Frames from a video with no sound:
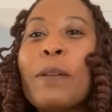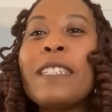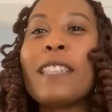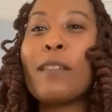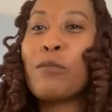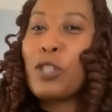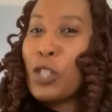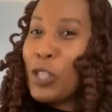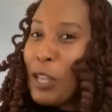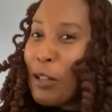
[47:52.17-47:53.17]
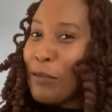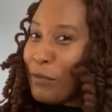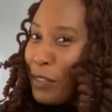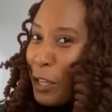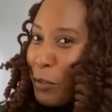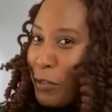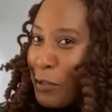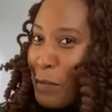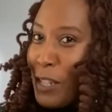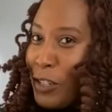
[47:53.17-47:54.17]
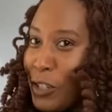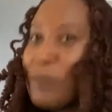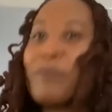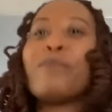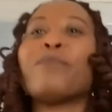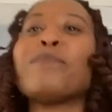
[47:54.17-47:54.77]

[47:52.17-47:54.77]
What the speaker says: Please unmute yourself. Thank you very much.